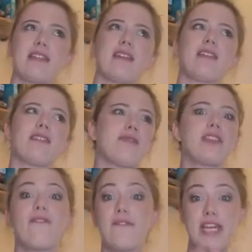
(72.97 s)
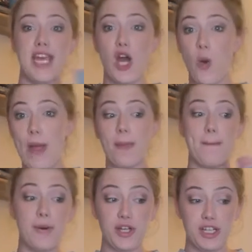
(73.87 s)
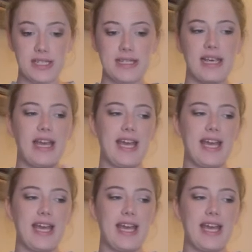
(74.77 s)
the video and the books